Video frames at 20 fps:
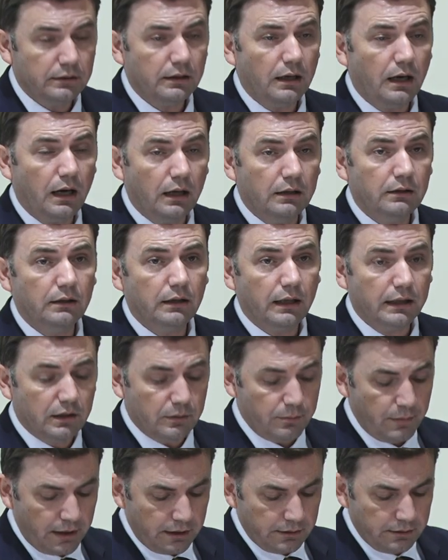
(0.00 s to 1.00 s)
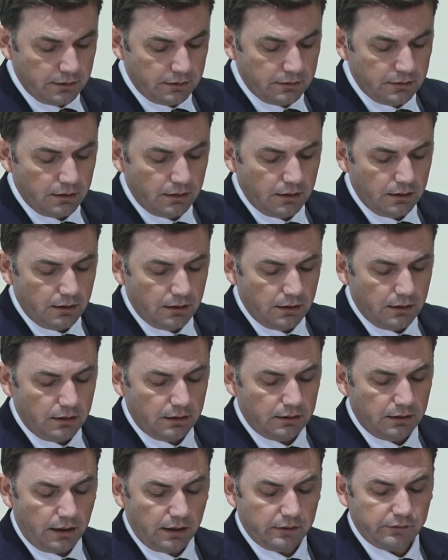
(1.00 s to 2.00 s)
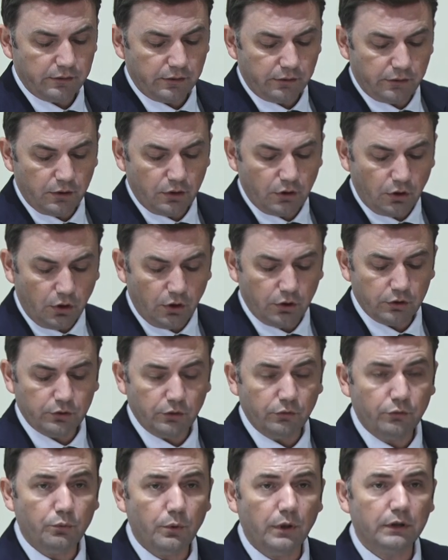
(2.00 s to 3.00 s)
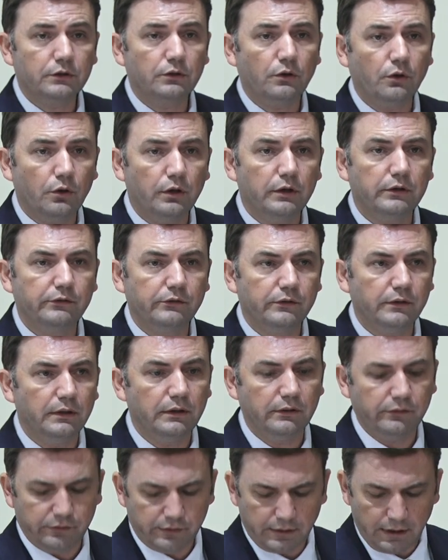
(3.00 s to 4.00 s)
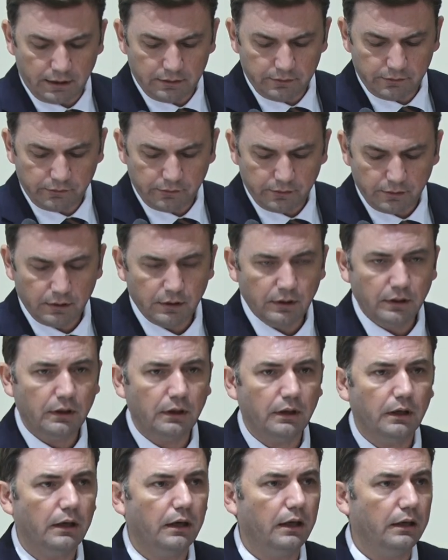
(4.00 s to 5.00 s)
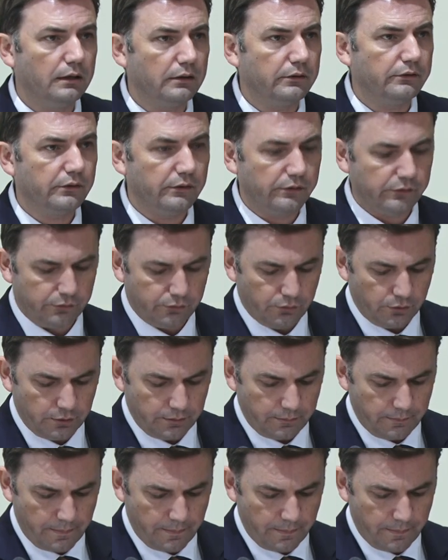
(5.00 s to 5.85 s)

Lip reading: unlike-minded lies at the heart of what OSCE stands and exists for.